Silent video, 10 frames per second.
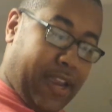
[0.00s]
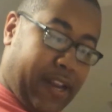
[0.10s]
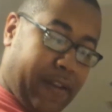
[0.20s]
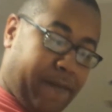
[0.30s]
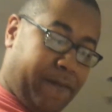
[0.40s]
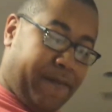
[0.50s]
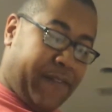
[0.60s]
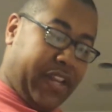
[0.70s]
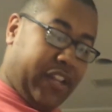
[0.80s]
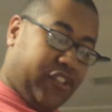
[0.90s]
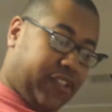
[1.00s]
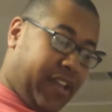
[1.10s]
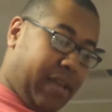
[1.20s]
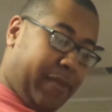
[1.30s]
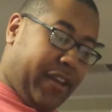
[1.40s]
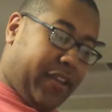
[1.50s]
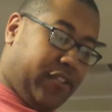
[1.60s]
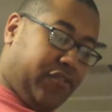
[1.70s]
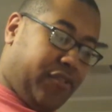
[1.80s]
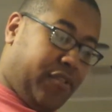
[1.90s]
in a vintage climate
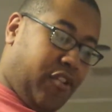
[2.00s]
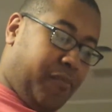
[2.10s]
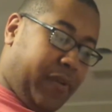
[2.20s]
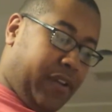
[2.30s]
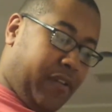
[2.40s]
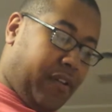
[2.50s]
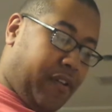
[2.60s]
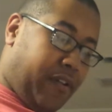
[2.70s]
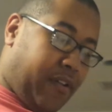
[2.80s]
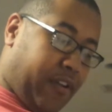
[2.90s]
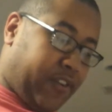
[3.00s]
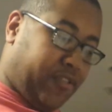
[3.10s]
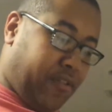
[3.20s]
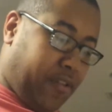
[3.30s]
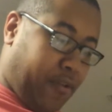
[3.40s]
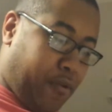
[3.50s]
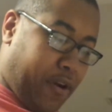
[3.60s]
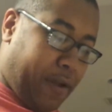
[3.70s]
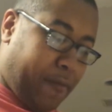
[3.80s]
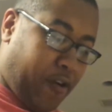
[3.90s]
control open control
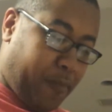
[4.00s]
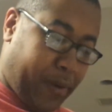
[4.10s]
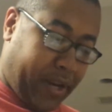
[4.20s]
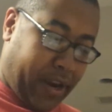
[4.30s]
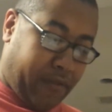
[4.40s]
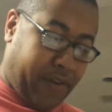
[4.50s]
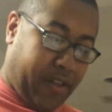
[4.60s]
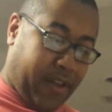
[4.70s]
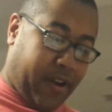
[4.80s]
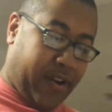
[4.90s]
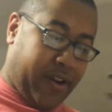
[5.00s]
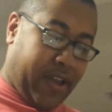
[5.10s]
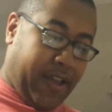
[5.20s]
or open air rail car.